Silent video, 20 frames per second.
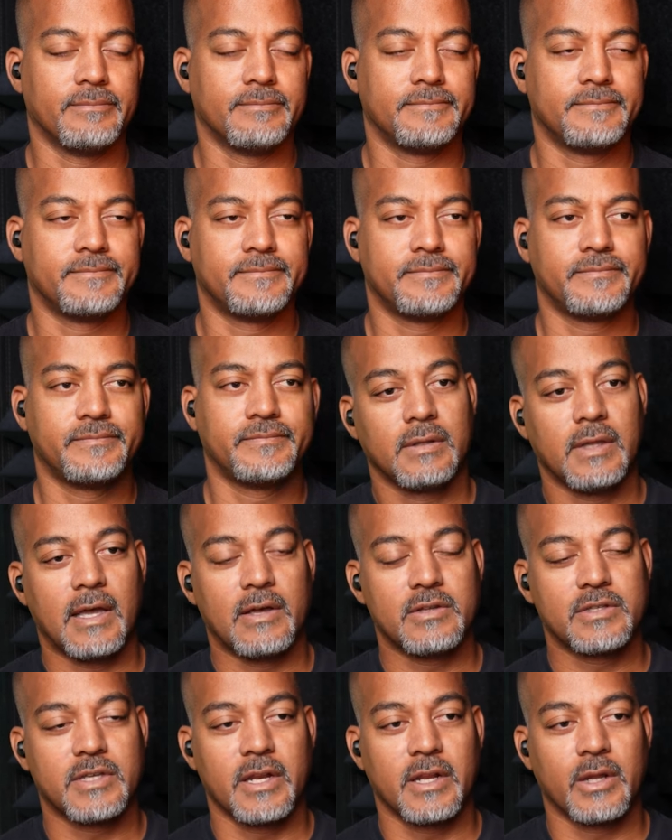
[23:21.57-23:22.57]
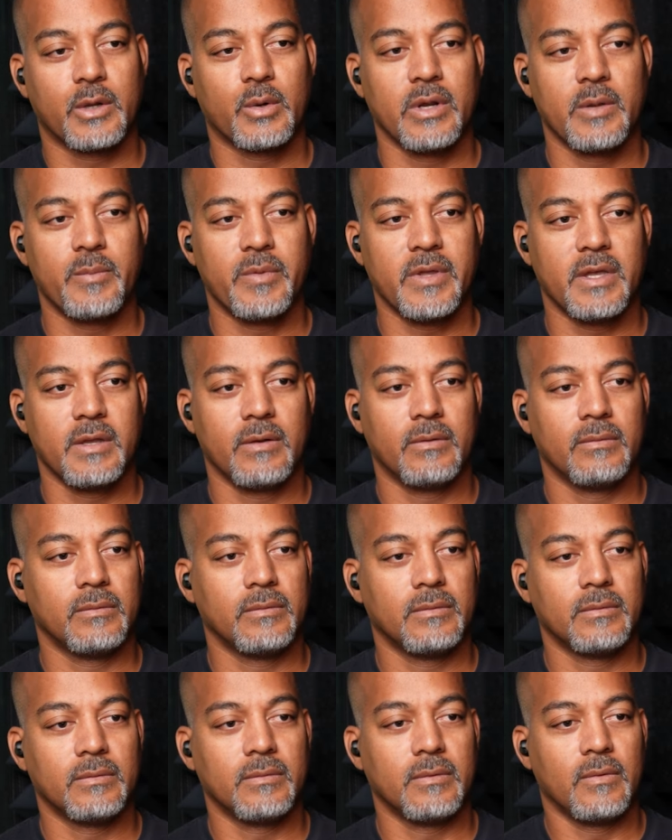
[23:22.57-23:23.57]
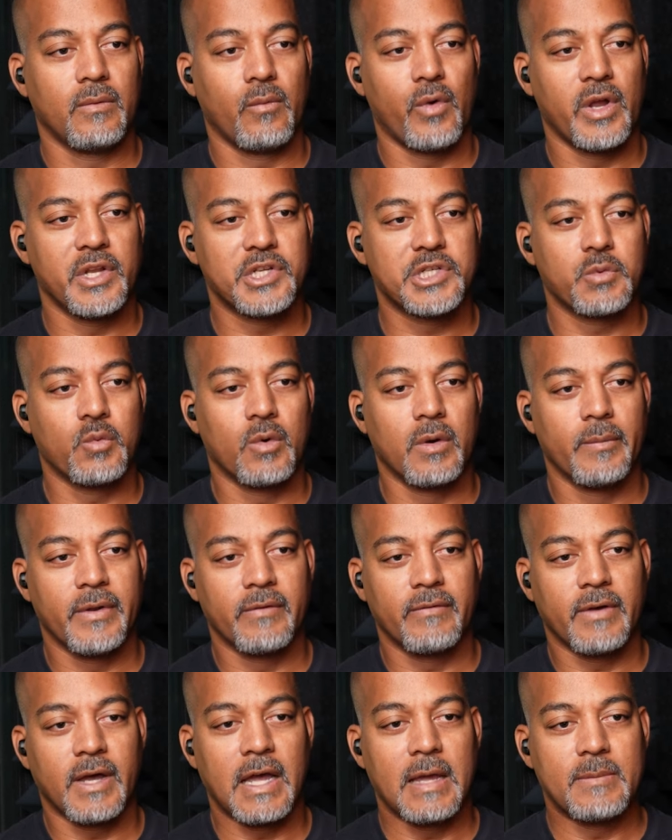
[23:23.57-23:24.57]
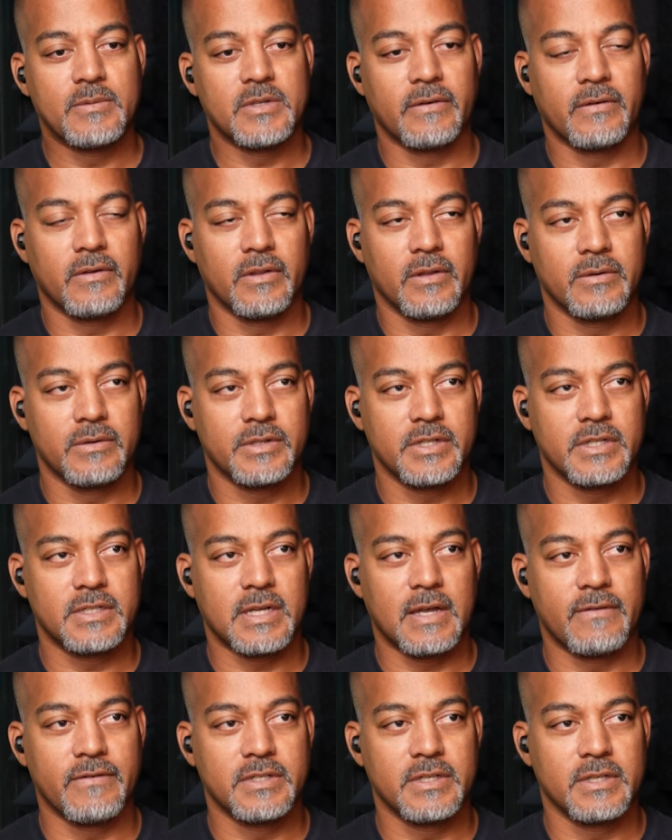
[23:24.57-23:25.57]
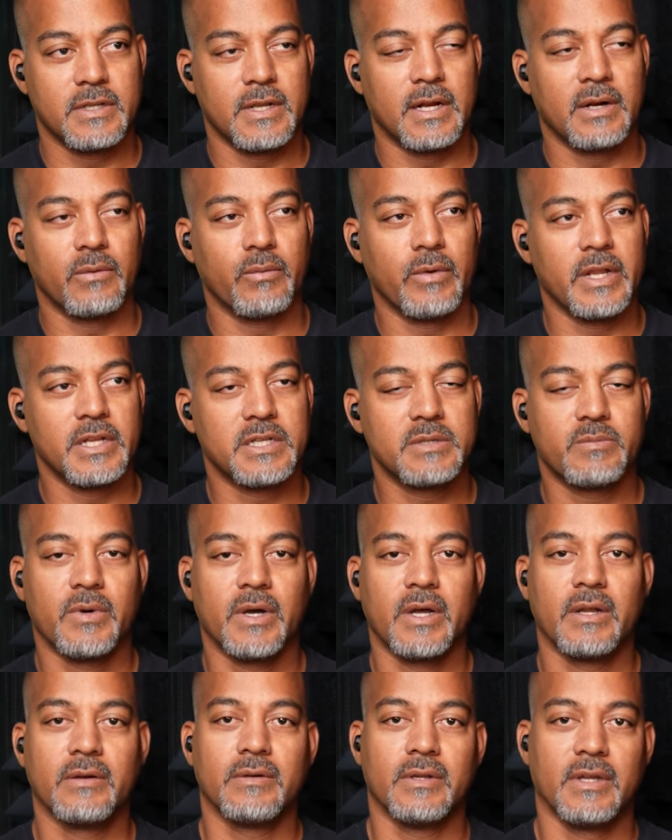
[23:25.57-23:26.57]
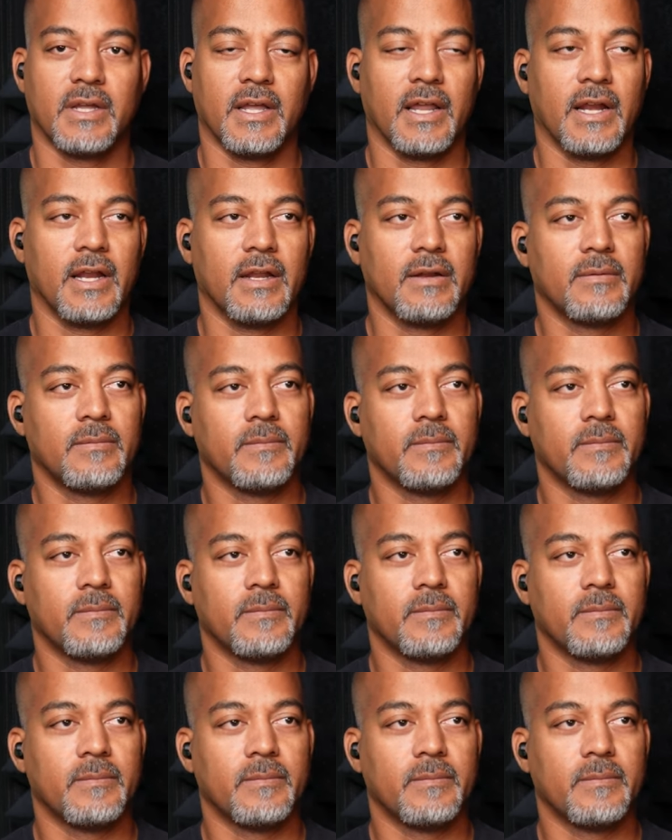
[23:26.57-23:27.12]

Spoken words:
Yep. Yeah, I was getting creepy witch woman vibes, although she's obviously not a witch, but you get it.